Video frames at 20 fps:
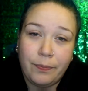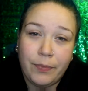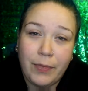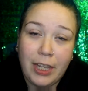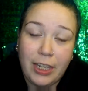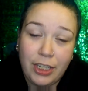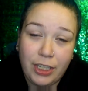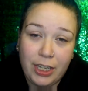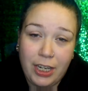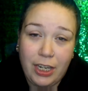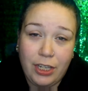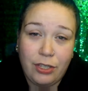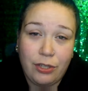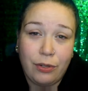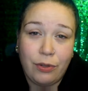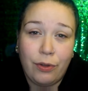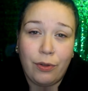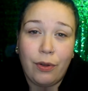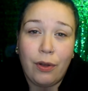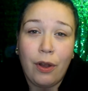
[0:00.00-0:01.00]

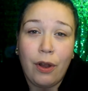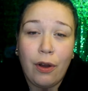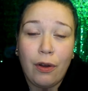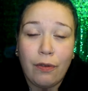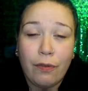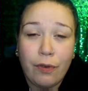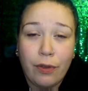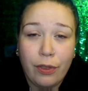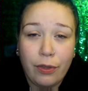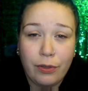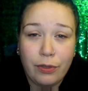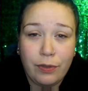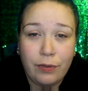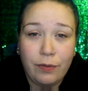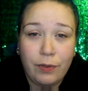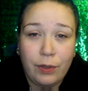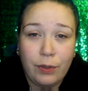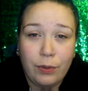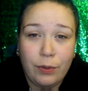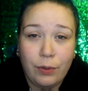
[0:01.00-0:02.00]
educational for those of
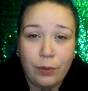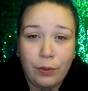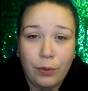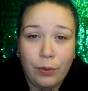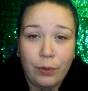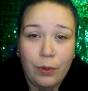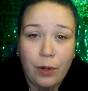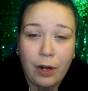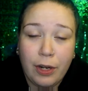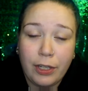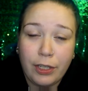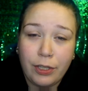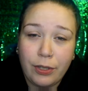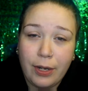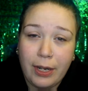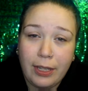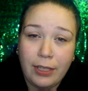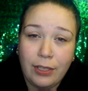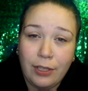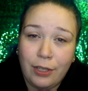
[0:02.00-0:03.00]
you who are
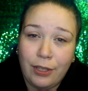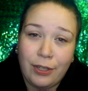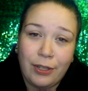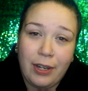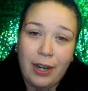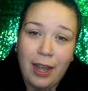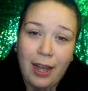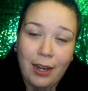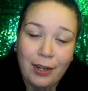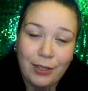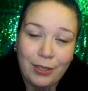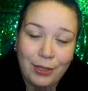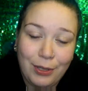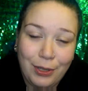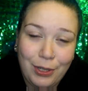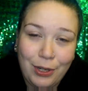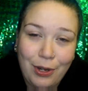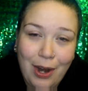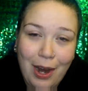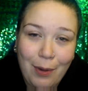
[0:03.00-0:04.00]
trying to learn how to do
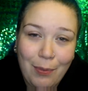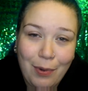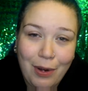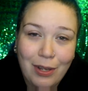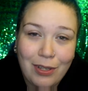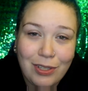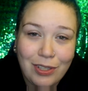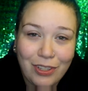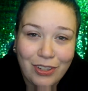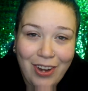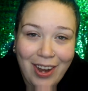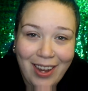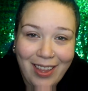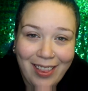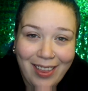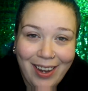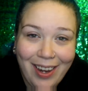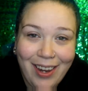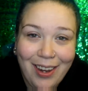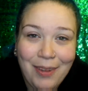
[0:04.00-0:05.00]
your eyebrows
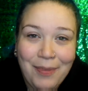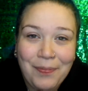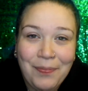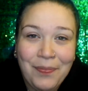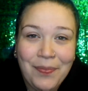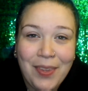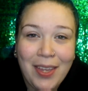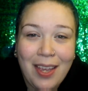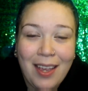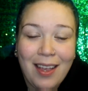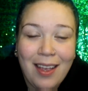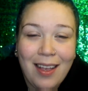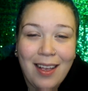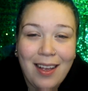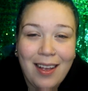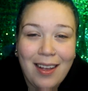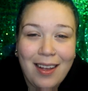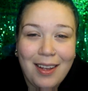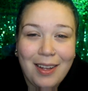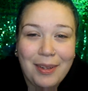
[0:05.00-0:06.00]
correctly.
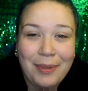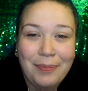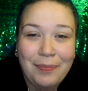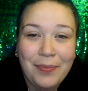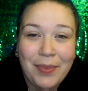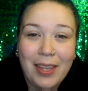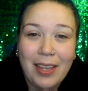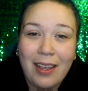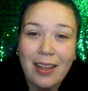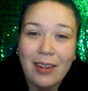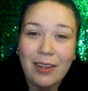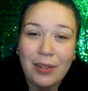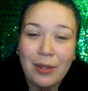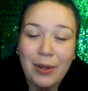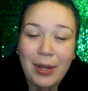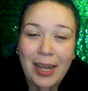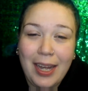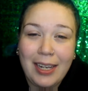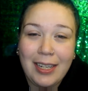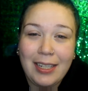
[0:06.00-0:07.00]
Go
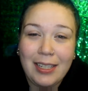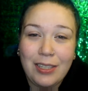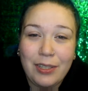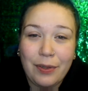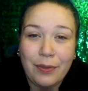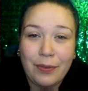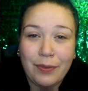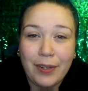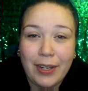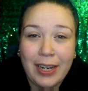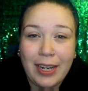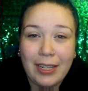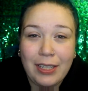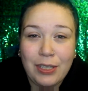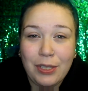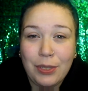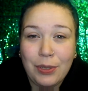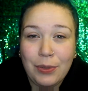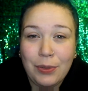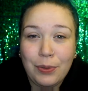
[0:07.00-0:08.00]
ahead, don't forget
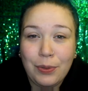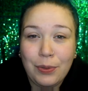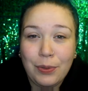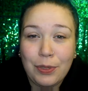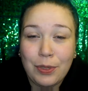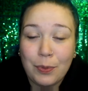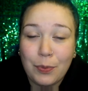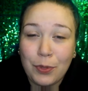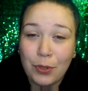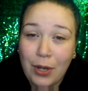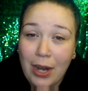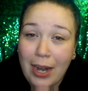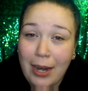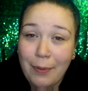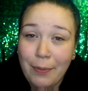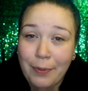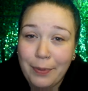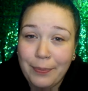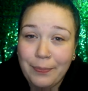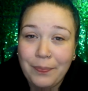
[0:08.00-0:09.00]
to
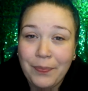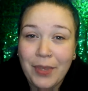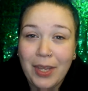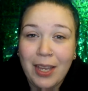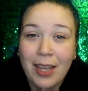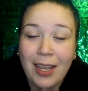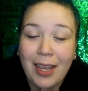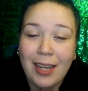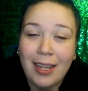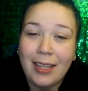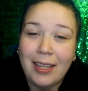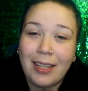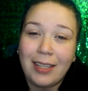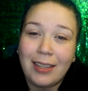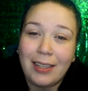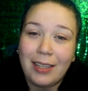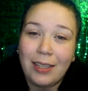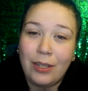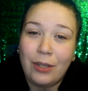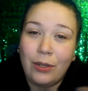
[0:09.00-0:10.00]
subscribe and click
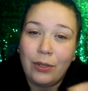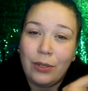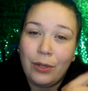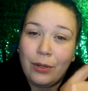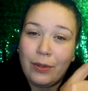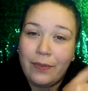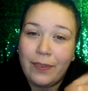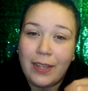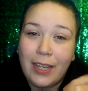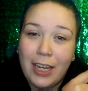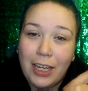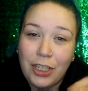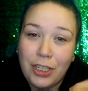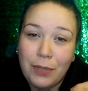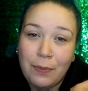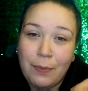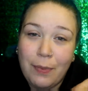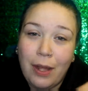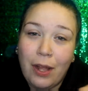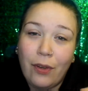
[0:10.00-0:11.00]
the little
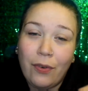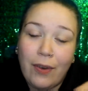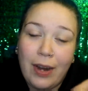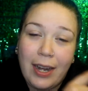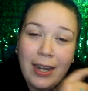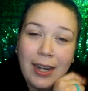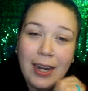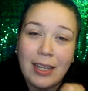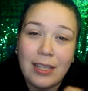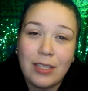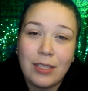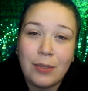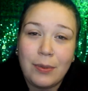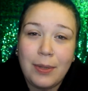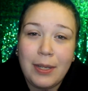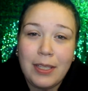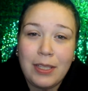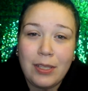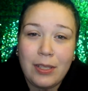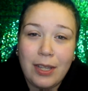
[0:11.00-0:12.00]
notification bell right next to
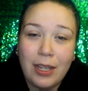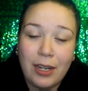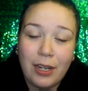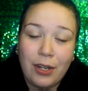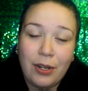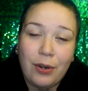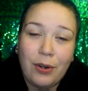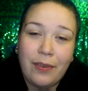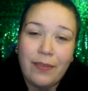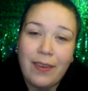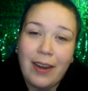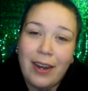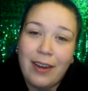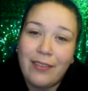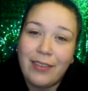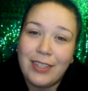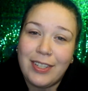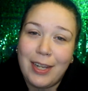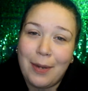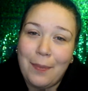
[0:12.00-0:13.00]
it so that you're notified
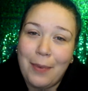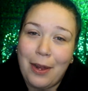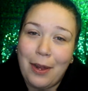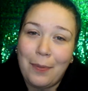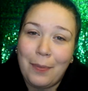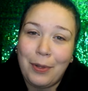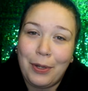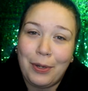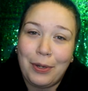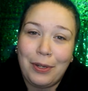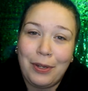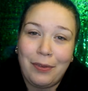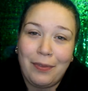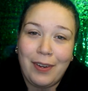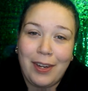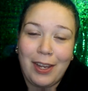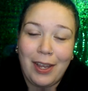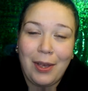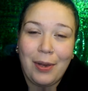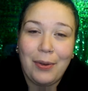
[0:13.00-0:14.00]
every time I upload a new
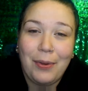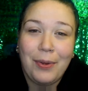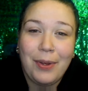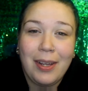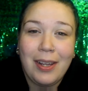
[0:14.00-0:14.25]
video.